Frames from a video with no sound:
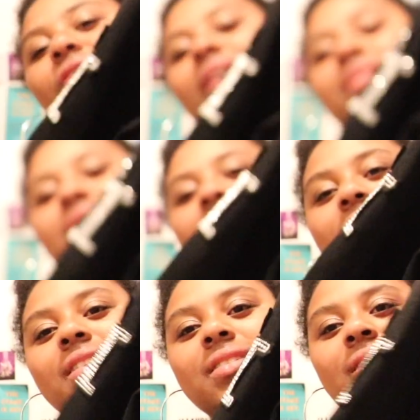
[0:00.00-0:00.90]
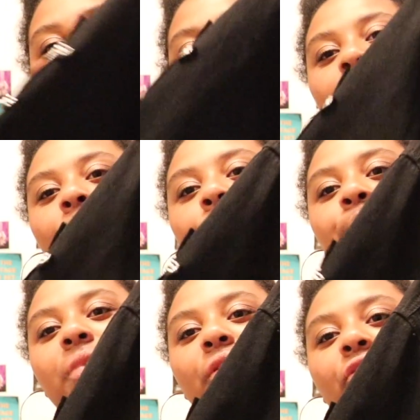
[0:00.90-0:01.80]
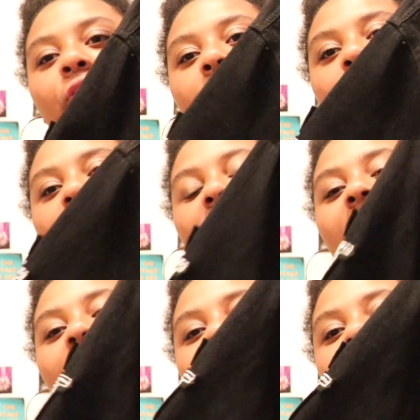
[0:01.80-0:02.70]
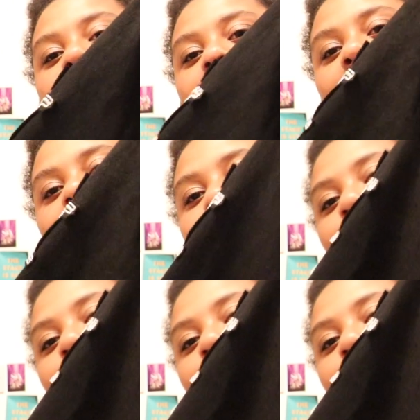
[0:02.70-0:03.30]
thing. So this is the front of it. As you can see, it's